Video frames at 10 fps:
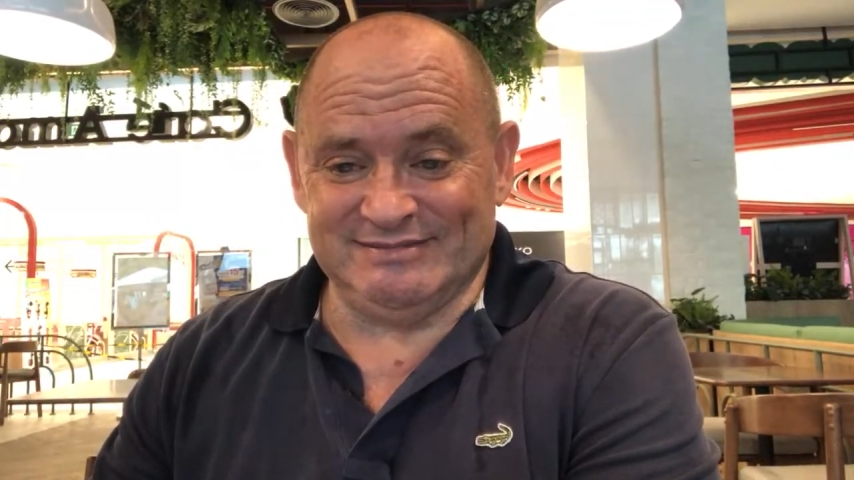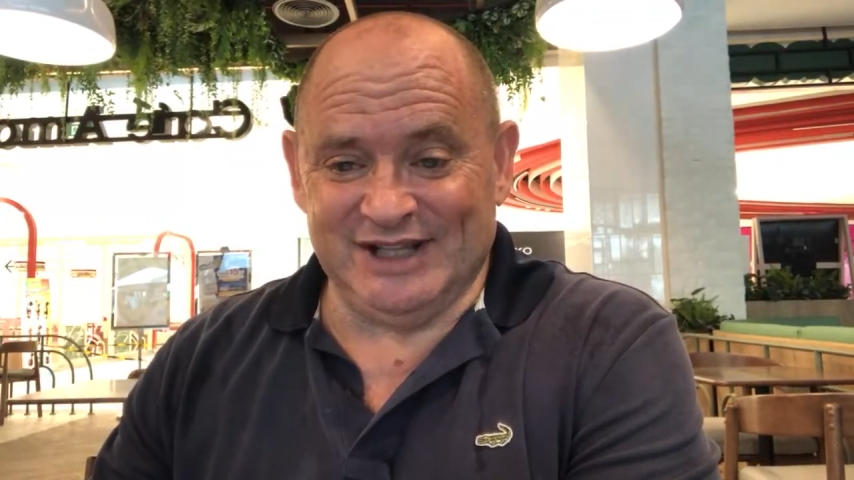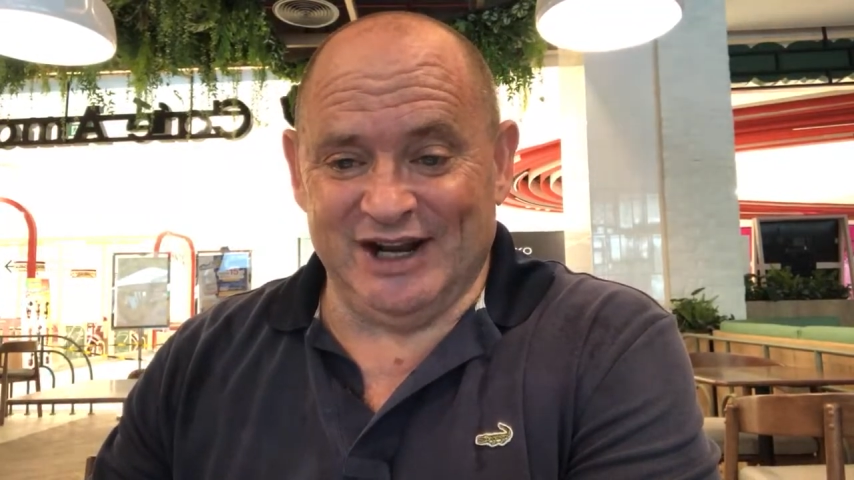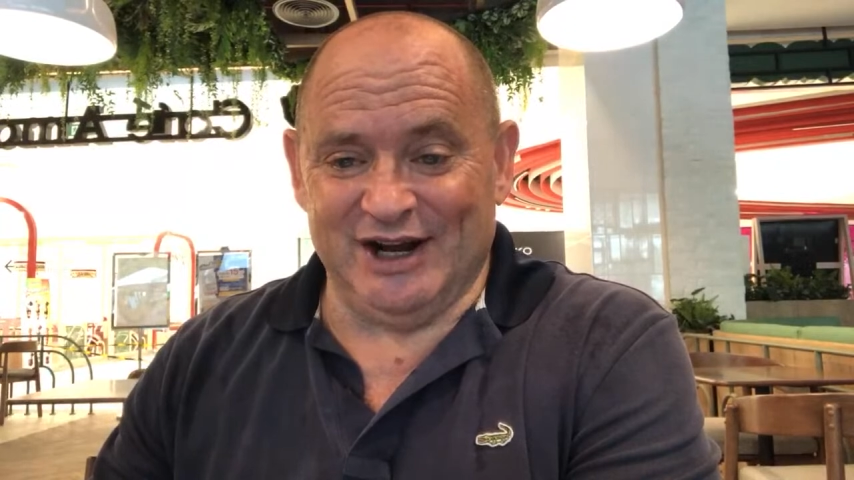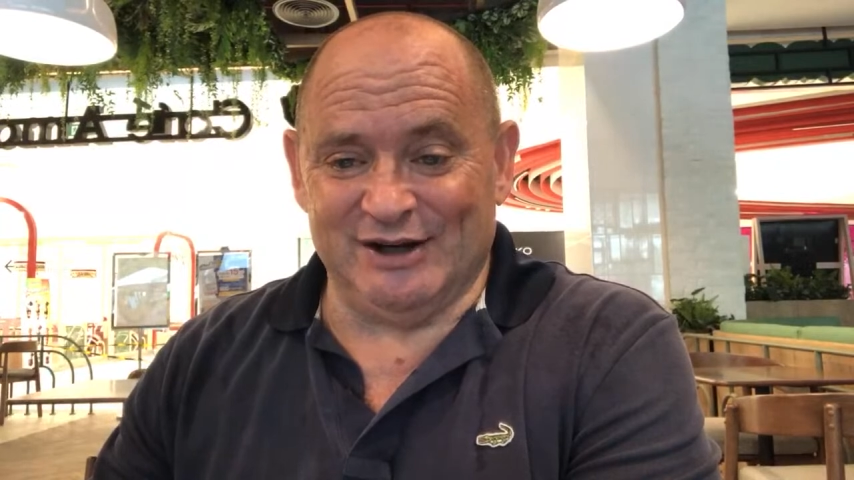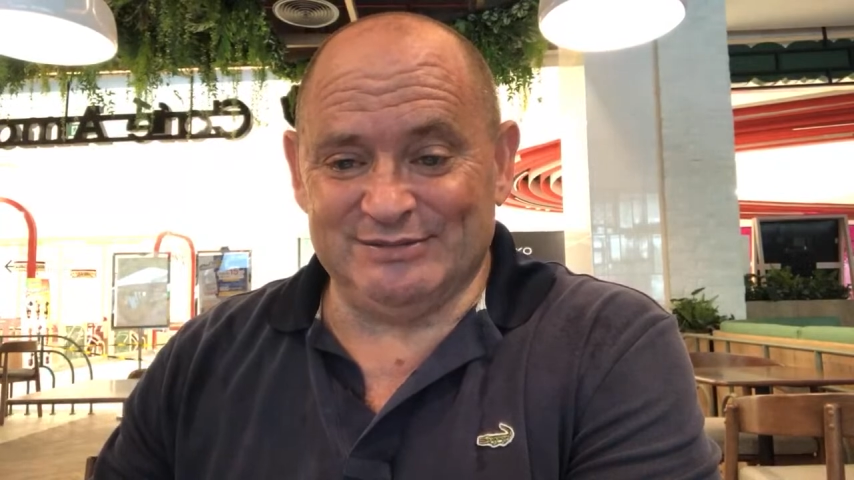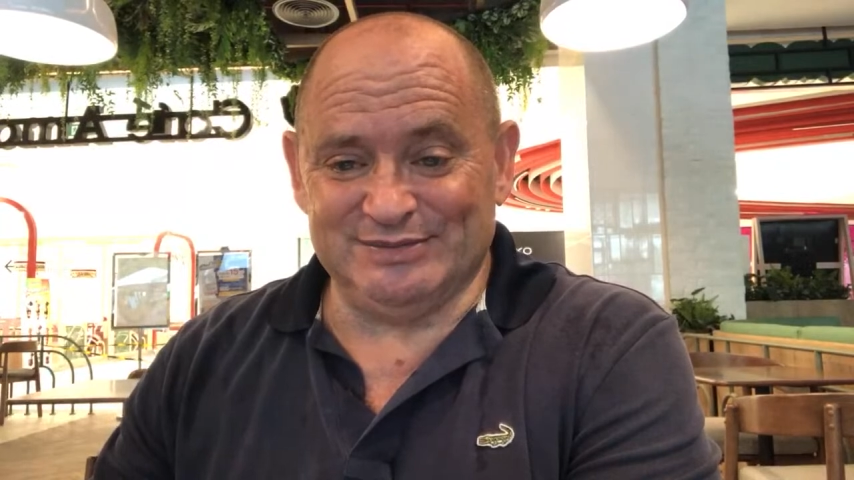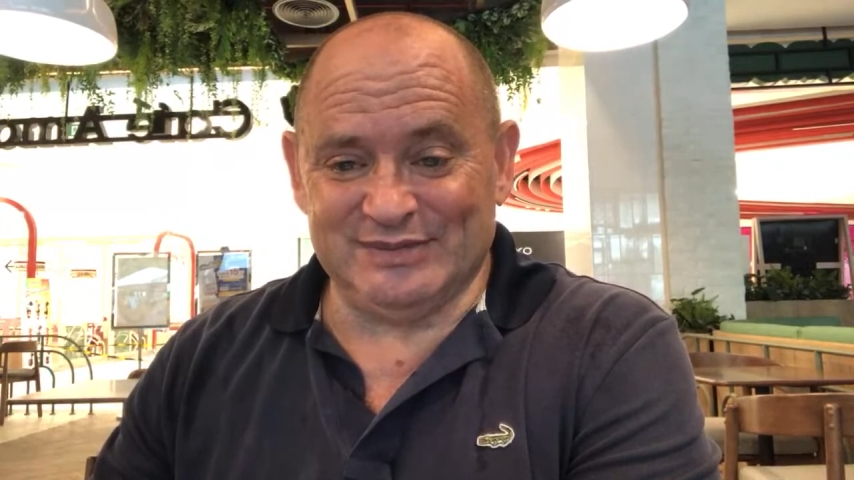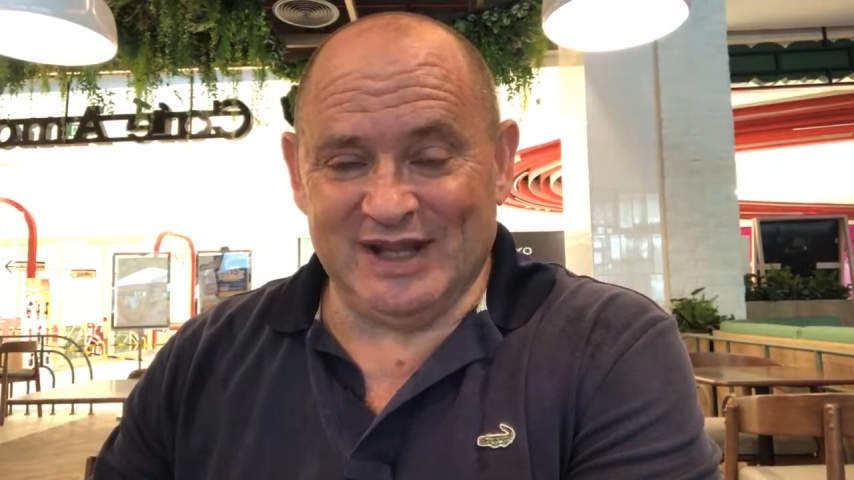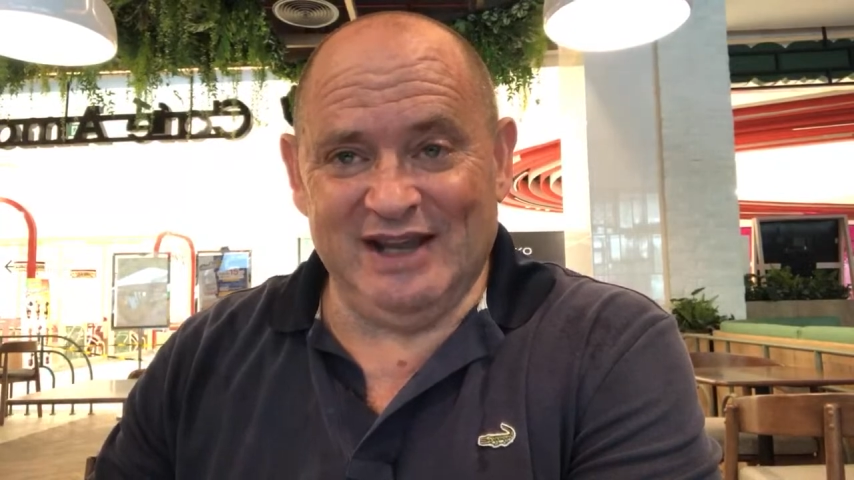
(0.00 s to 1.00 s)
you know,
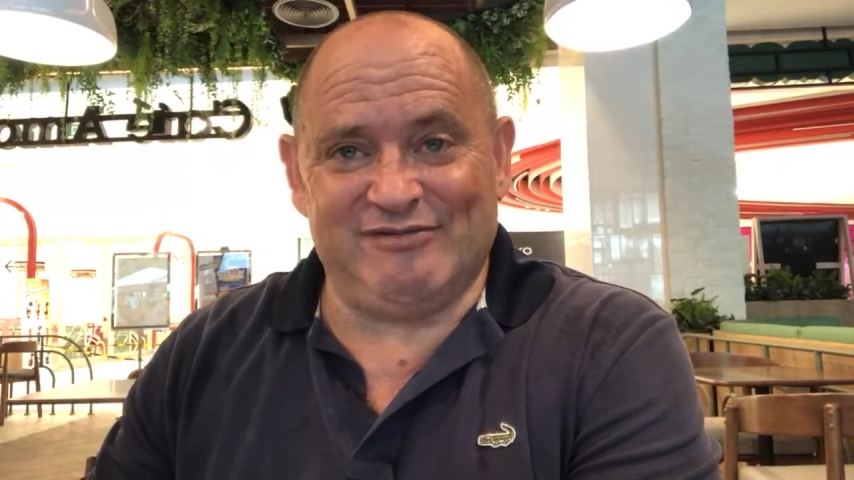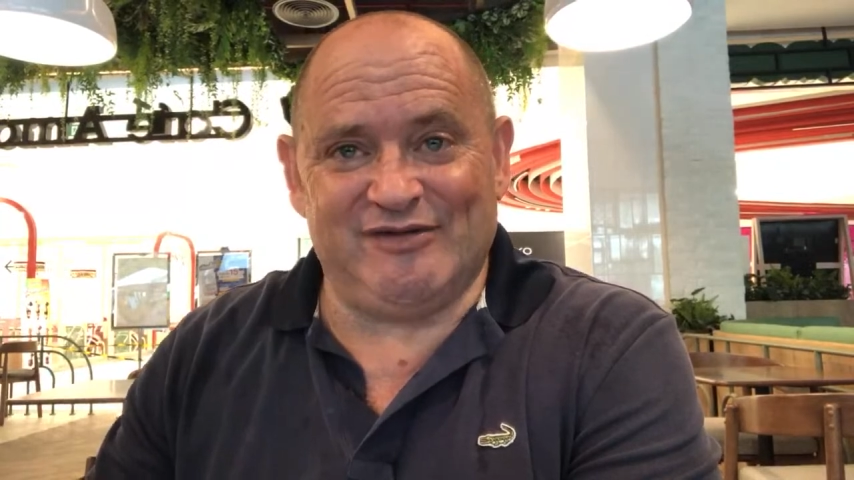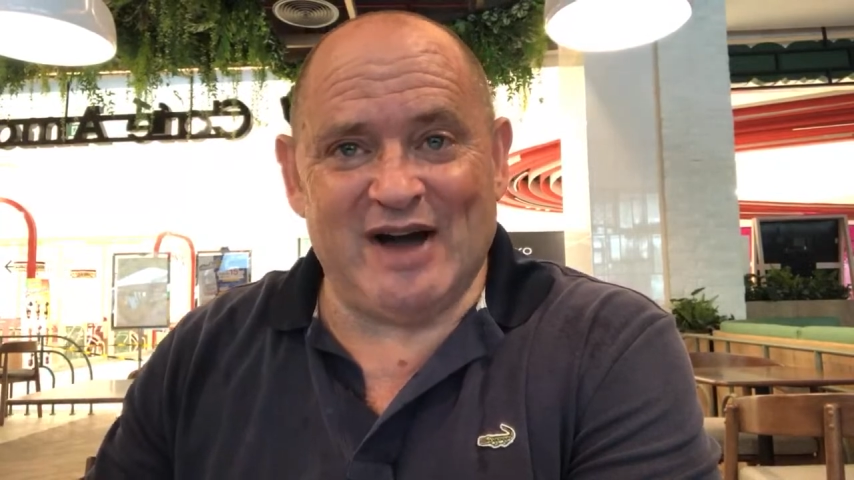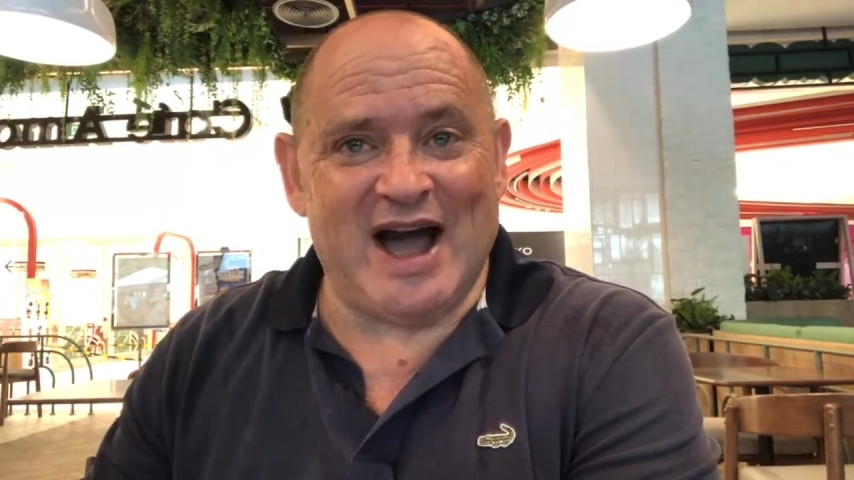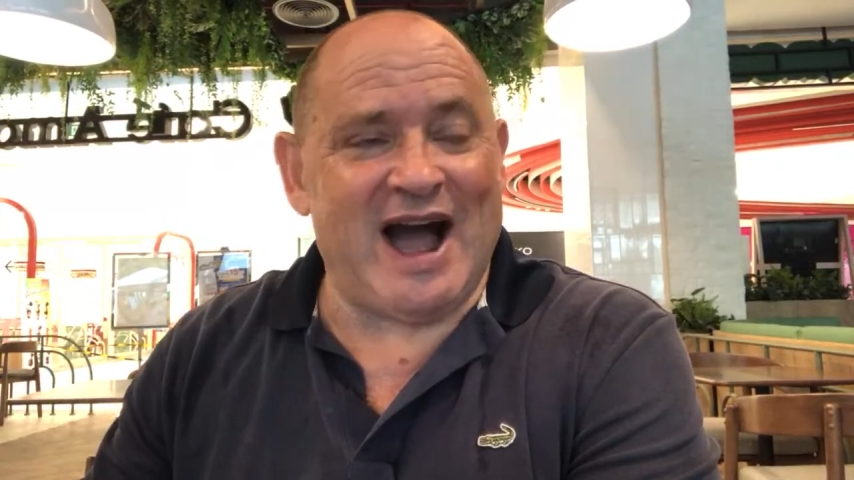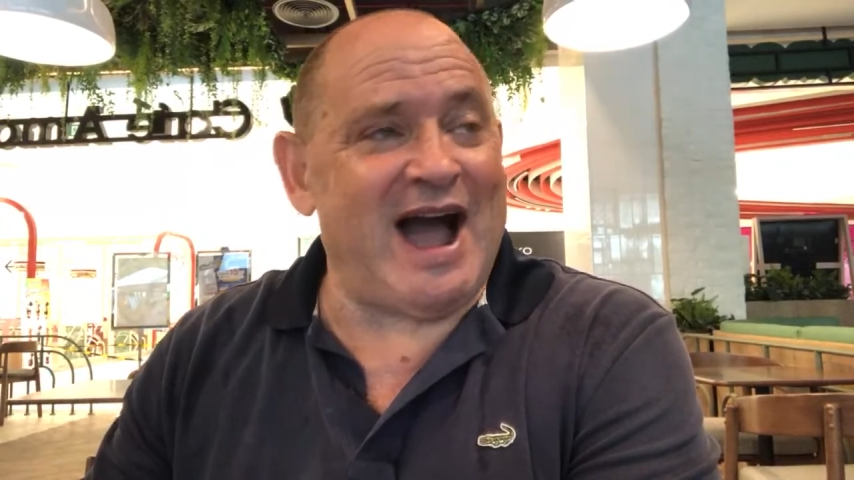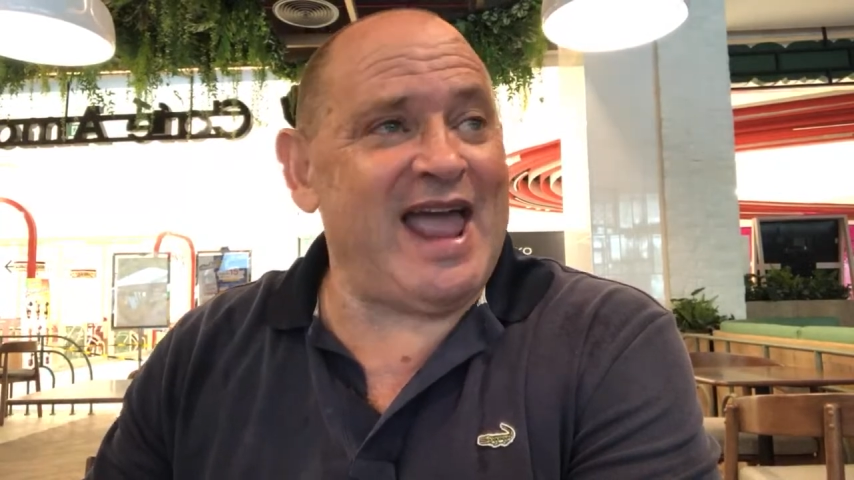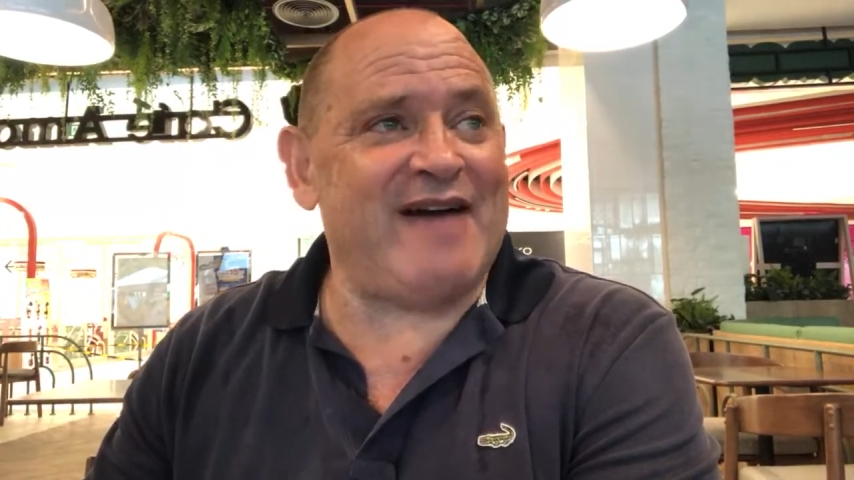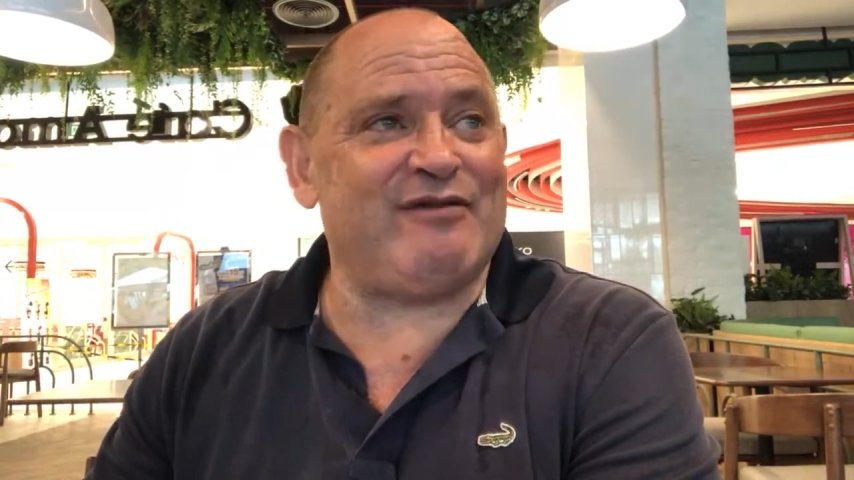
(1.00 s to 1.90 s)
I have